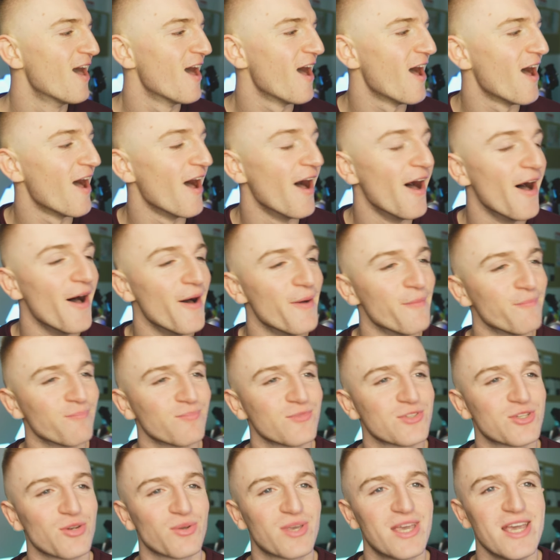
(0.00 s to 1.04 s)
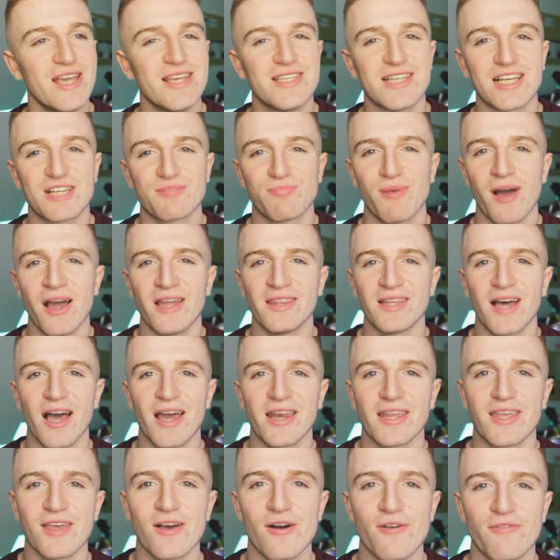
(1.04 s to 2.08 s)
Um, so Keys explained that I
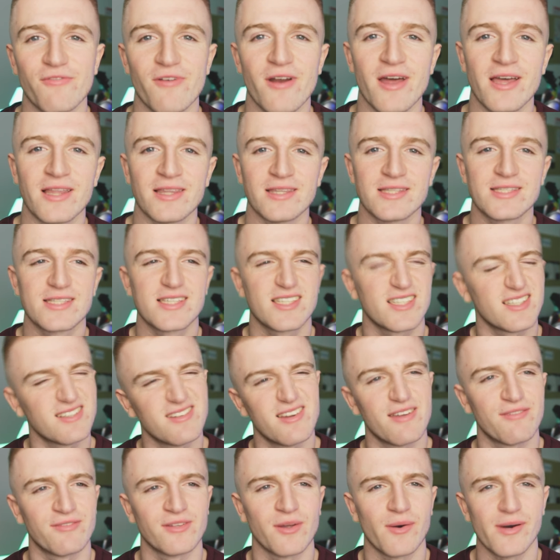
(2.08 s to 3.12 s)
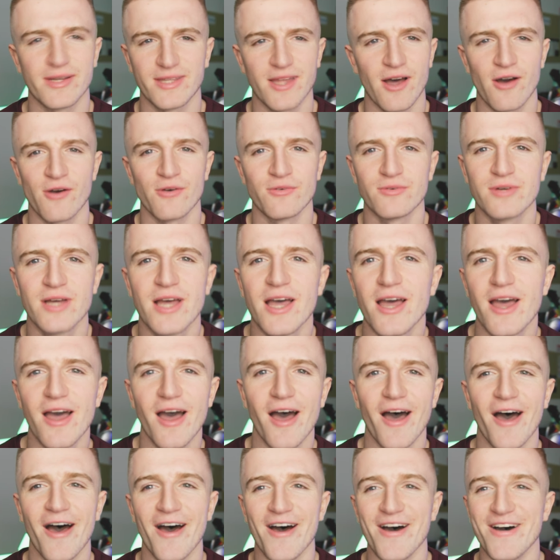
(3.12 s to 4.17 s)
had a girlfriend, even though I don't,
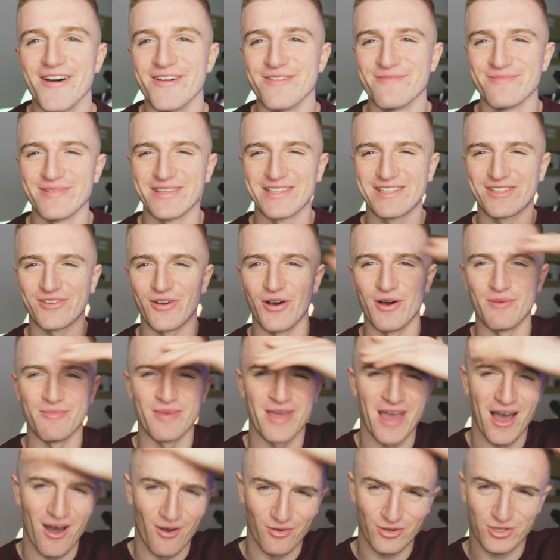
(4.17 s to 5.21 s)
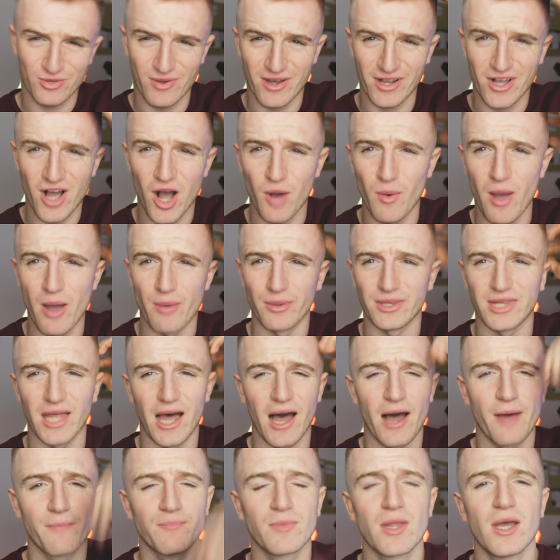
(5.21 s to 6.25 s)
um, and sorted me out. So I got away with
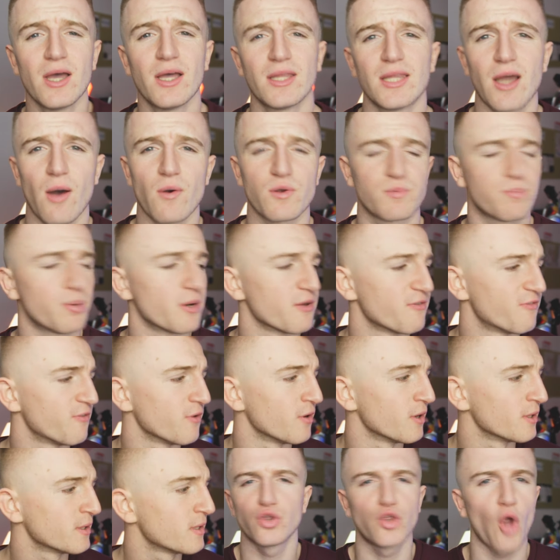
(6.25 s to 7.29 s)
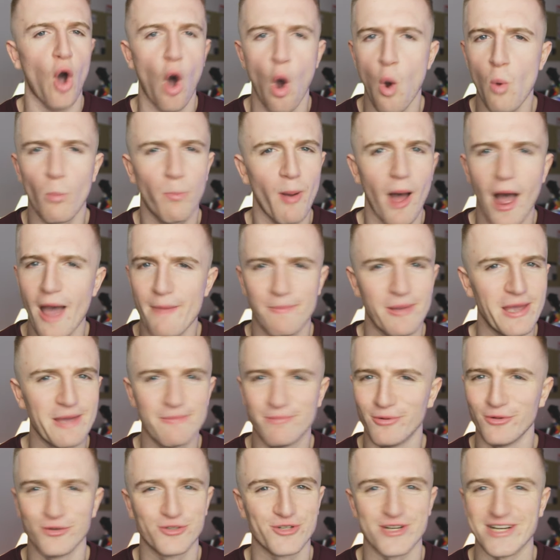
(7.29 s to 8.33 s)
that. That was pretty fun. Don't buy
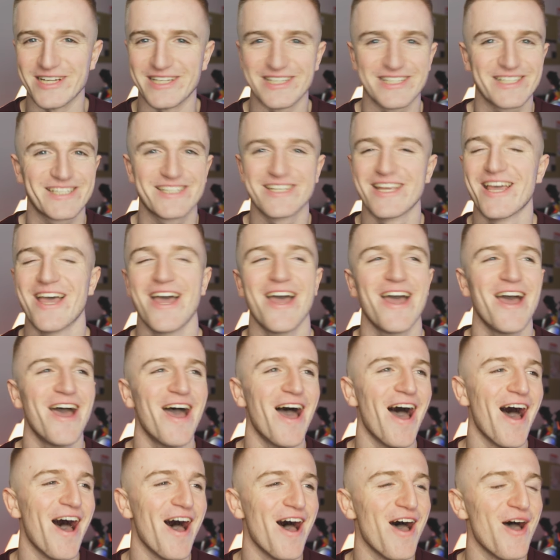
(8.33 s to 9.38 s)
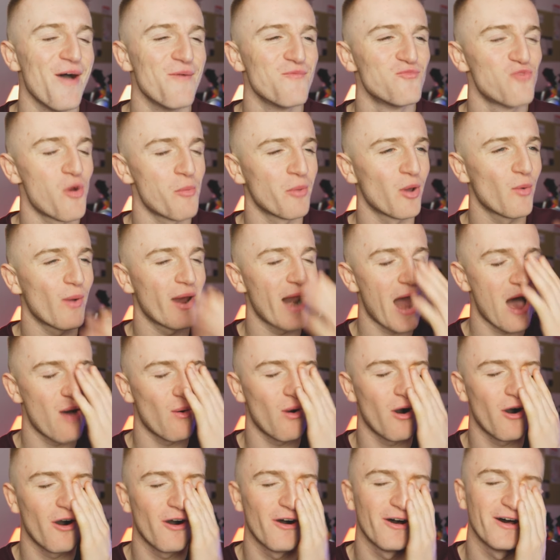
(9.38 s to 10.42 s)
people drinks. Um, when we went
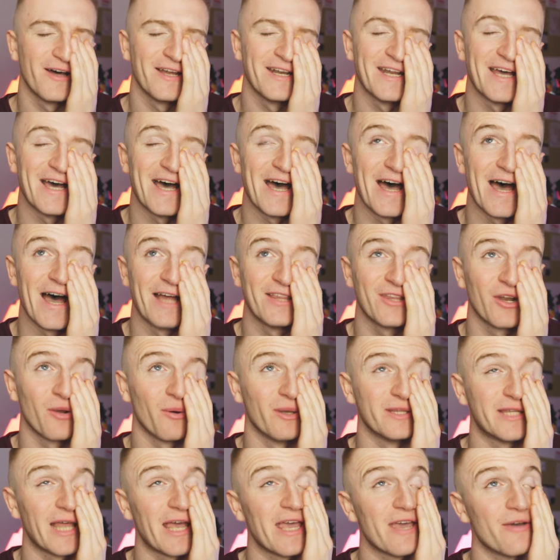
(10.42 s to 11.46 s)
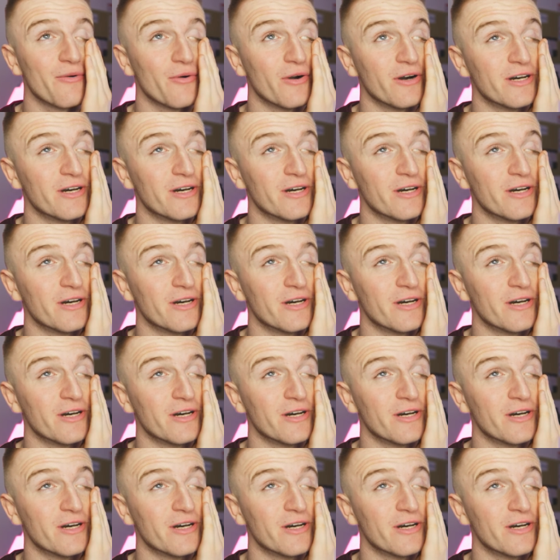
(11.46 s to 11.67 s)
out on, uh, I don't know what day it